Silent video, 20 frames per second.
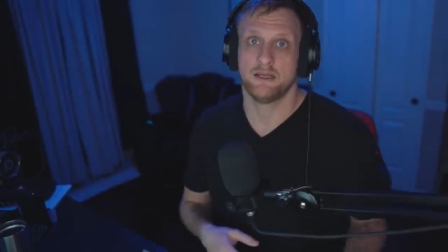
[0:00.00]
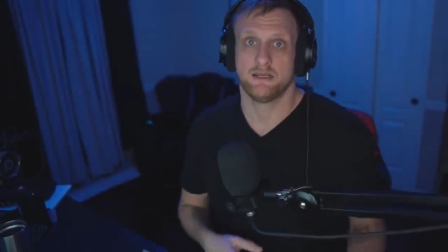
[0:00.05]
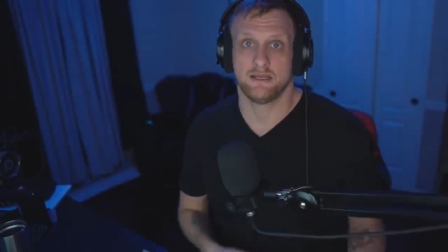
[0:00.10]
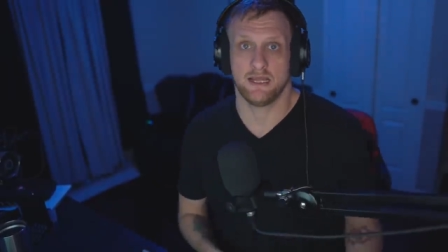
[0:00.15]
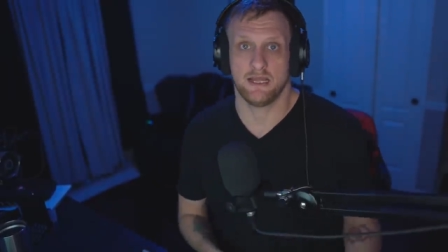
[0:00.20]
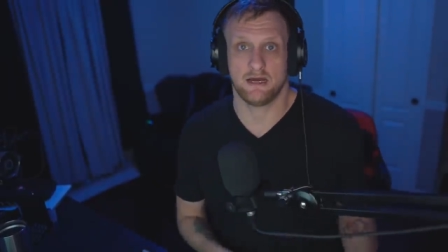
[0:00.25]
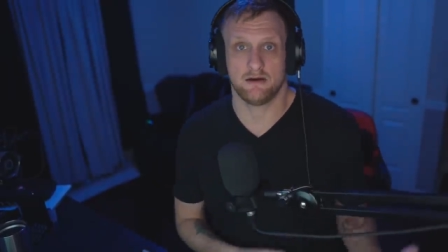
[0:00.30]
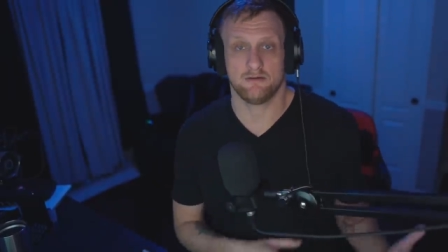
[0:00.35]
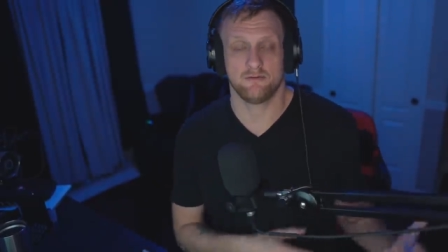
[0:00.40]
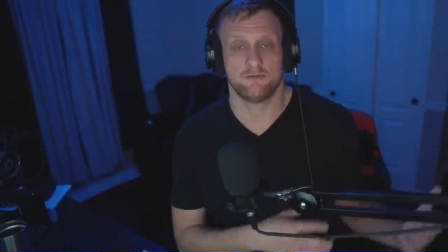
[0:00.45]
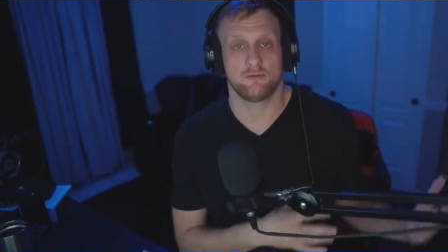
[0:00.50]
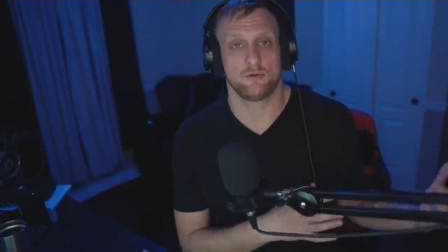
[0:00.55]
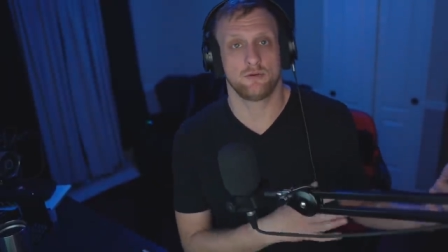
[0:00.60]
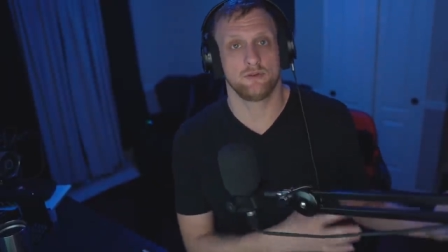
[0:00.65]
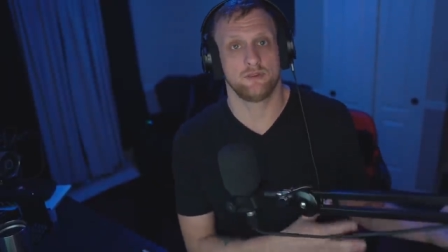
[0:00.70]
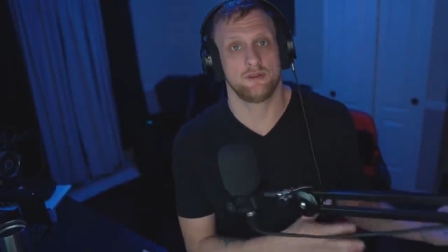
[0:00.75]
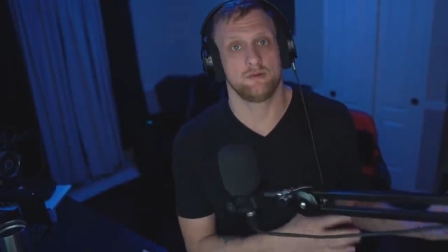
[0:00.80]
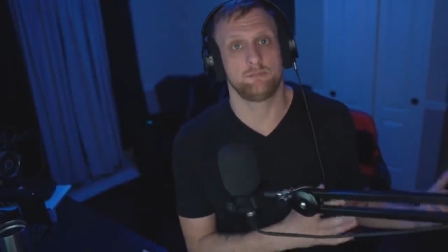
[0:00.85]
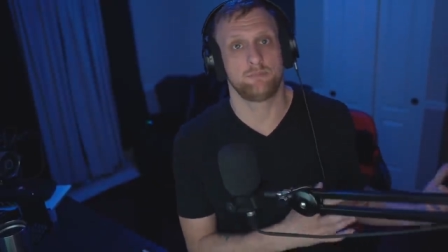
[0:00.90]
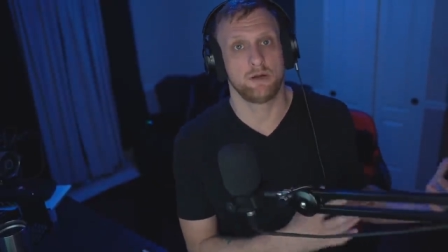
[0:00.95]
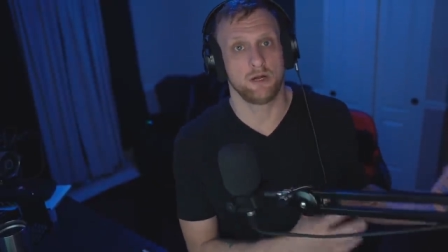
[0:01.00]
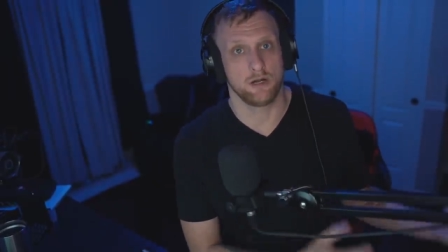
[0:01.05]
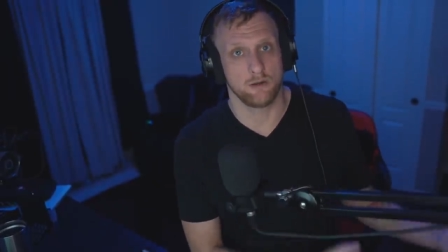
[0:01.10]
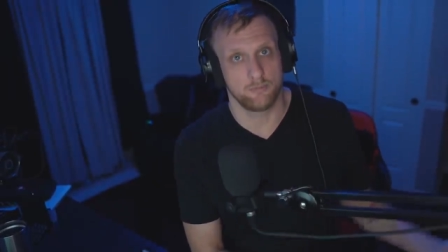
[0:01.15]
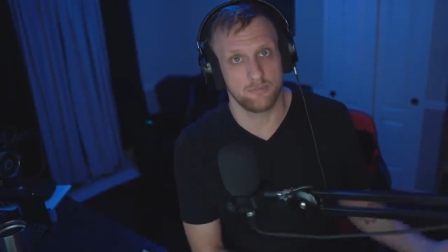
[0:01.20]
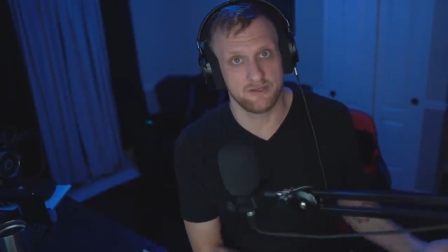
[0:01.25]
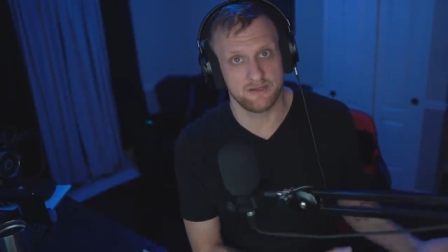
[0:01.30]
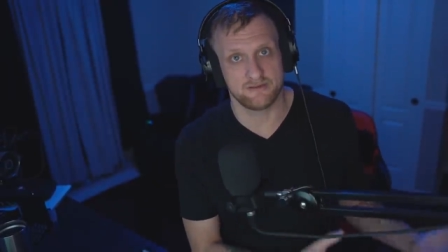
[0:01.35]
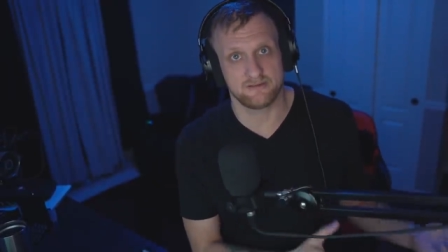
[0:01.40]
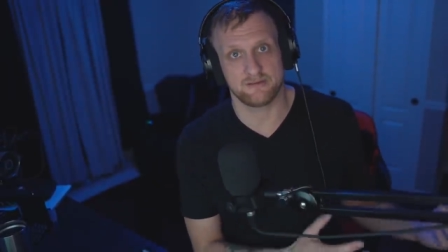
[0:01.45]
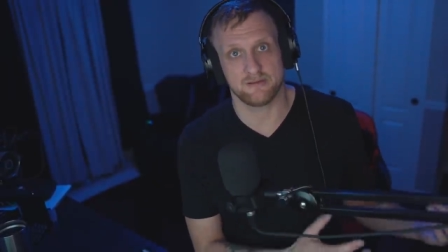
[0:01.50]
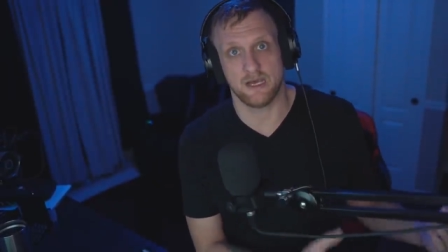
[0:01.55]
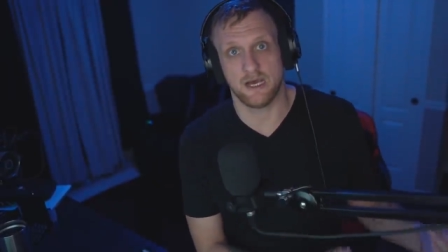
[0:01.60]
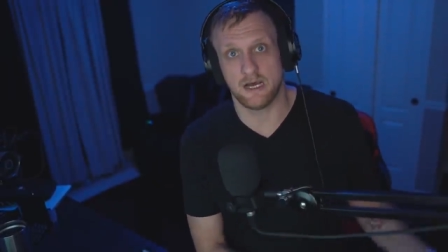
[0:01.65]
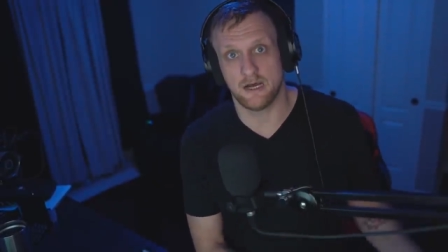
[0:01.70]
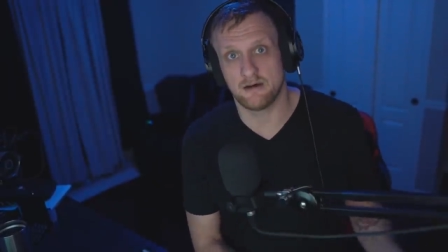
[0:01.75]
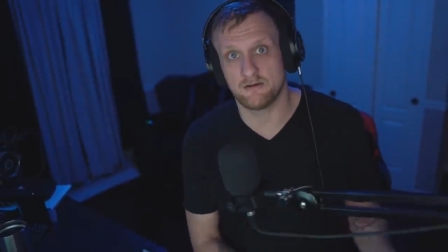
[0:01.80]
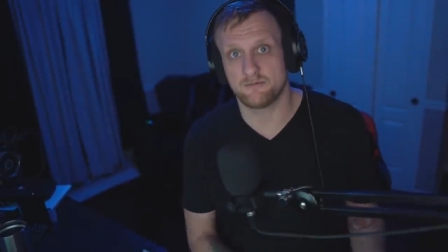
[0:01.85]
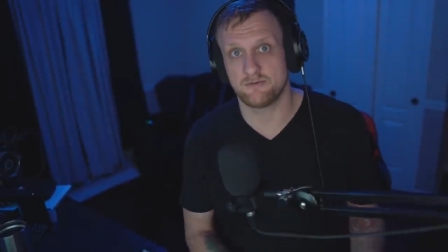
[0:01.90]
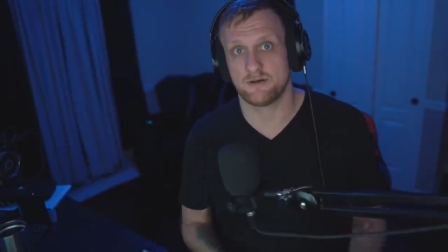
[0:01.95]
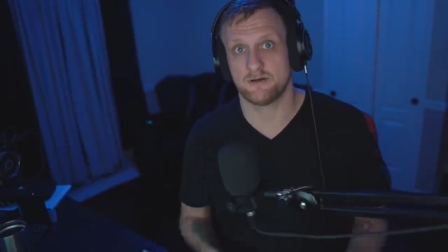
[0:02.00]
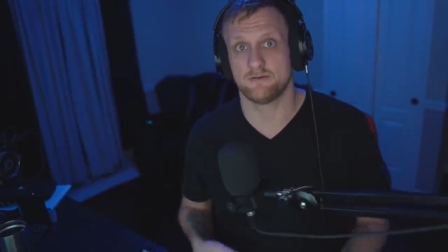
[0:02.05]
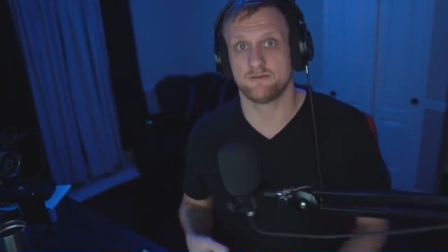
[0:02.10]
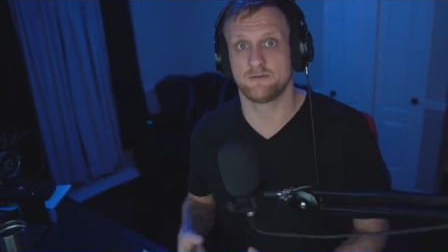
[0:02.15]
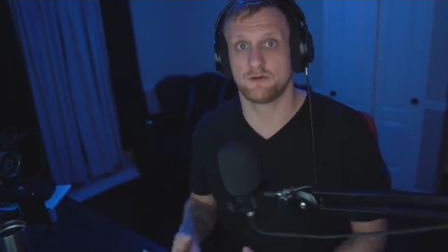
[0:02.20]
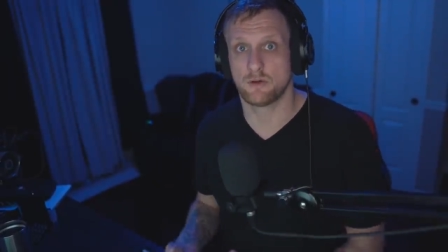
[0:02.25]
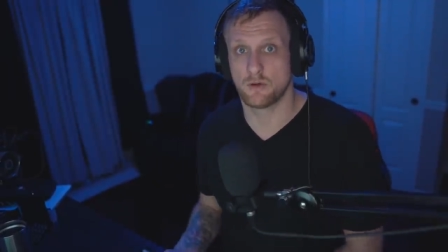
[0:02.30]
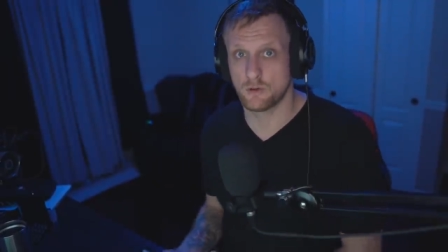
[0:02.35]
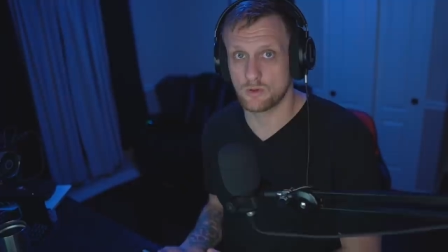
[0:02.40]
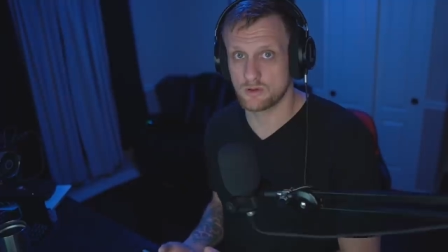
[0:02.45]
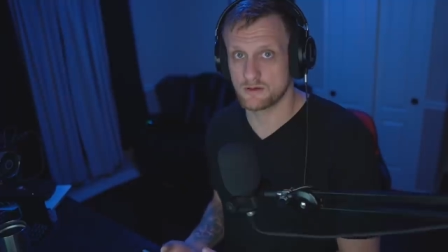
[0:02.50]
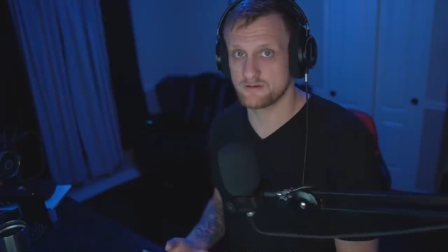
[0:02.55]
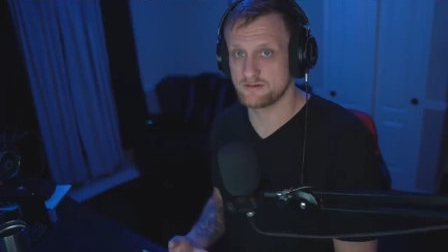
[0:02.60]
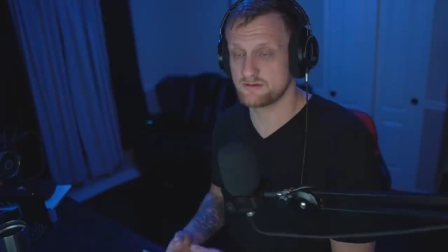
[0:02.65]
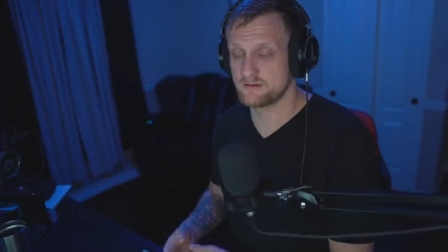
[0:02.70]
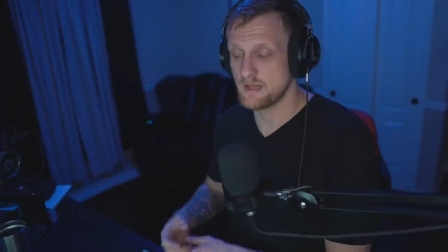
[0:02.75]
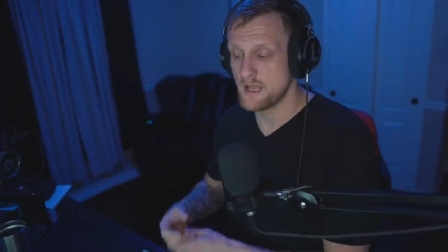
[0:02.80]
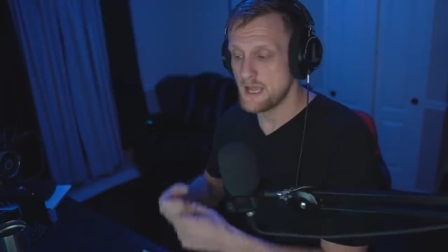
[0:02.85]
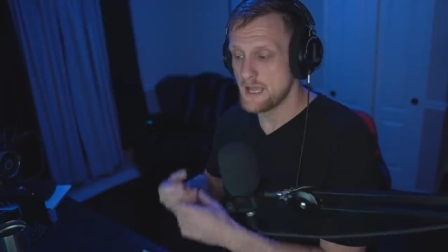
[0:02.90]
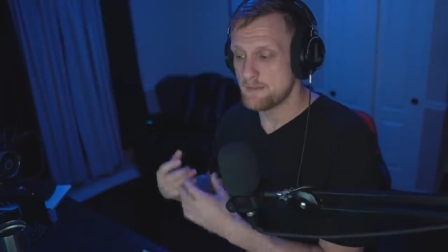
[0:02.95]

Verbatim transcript: Now for the purpose of, of course,